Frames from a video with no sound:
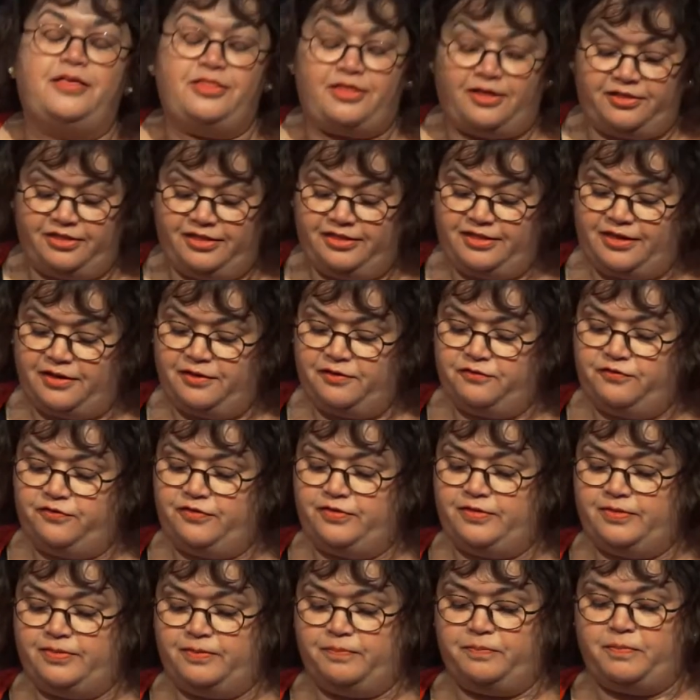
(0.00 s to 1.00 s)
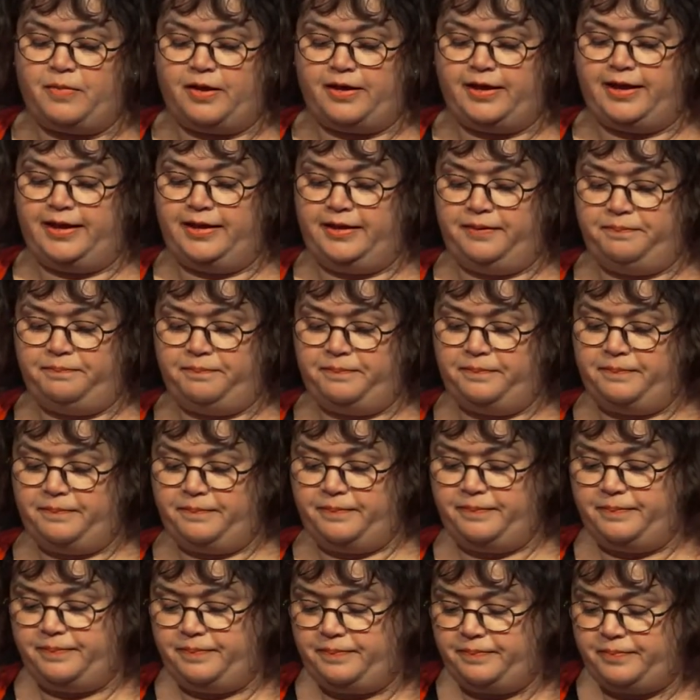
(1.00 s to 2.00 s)
just of my
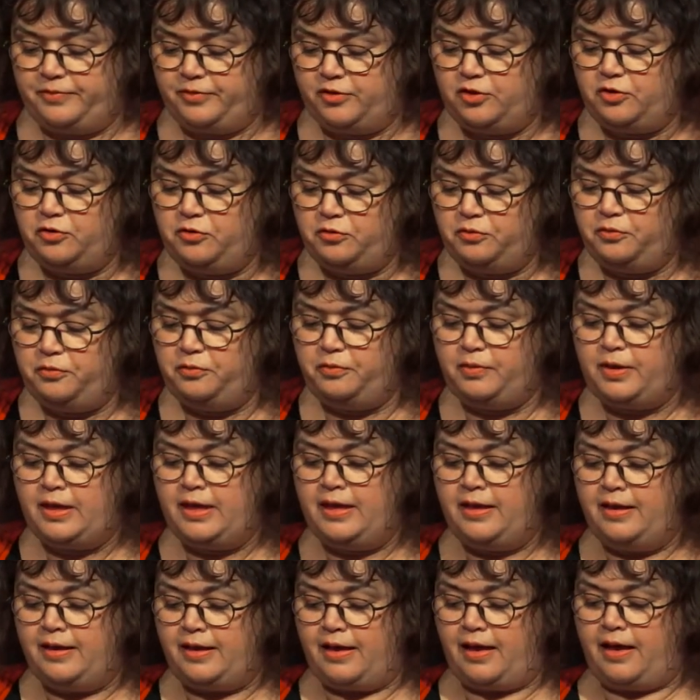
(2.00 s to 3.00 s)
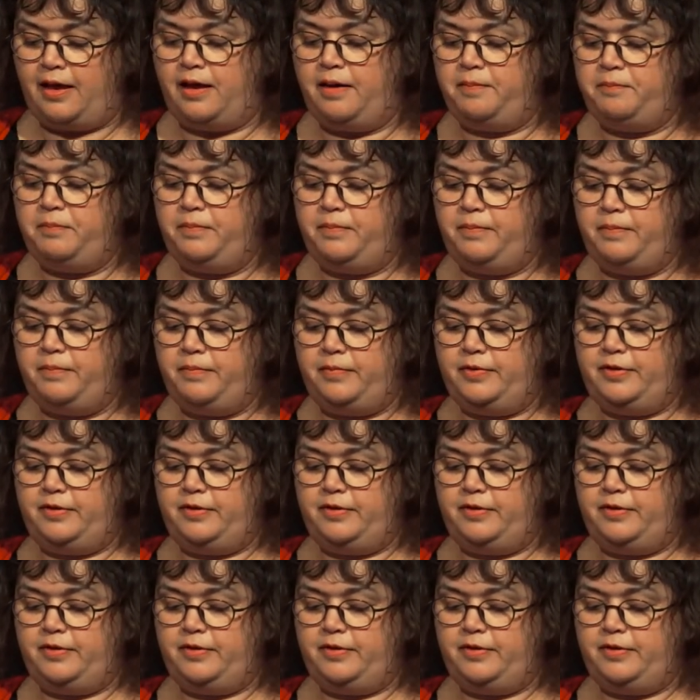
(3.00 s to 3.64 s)
two um,